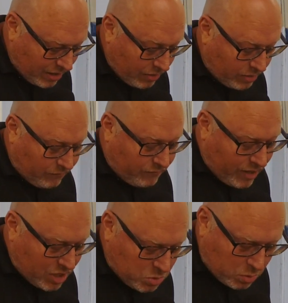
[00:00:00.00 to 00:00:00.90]
the
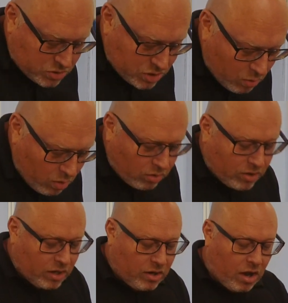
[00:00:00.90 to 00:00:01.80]
village was no
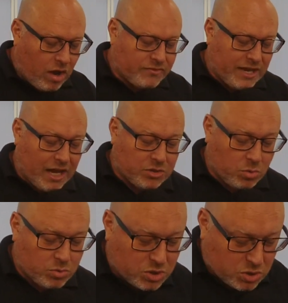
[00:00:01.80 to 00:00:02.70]
longer laughed at
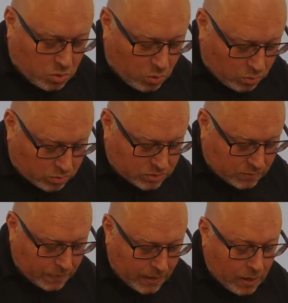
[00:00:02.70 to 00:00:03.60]
or scorned,
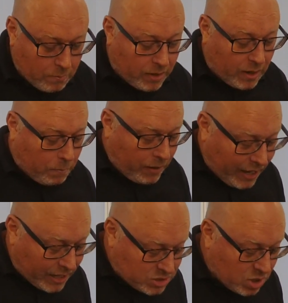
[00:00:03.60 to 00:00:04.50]
but a
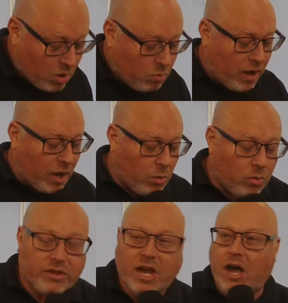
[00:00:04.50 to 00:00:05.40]
place where all
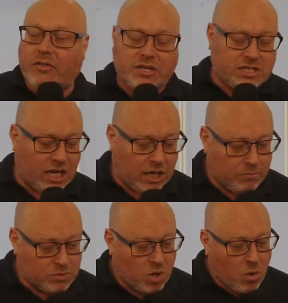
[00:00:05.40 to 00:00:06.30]
the other
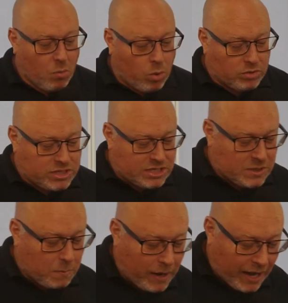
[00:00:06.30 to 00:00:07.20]
teams wanted
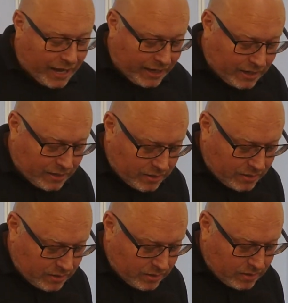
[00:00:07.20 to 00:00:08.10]
to play.
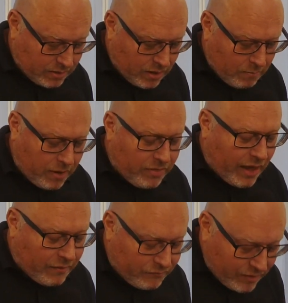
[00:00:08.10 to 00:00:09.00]
But
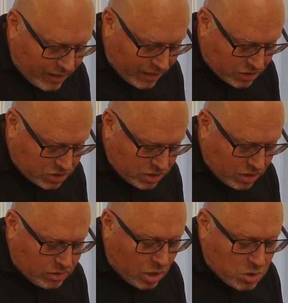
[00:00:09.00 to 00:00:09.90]
that village,
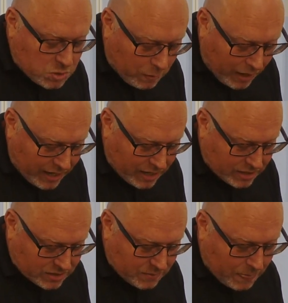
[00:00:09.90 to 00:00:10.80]
those
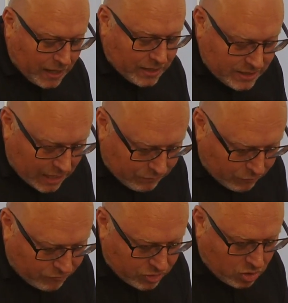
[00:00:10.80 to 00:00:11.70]
players, never
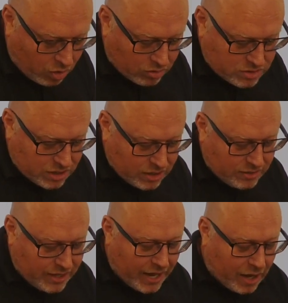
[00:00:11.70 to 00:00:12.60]
forgot
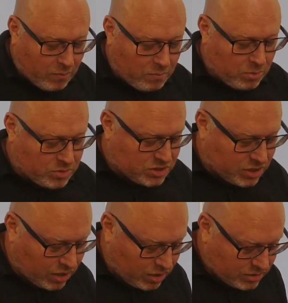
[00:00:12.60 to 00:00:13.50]
their humble
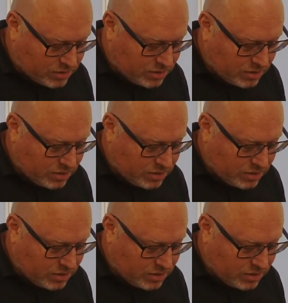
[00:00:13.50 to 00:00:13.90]
start.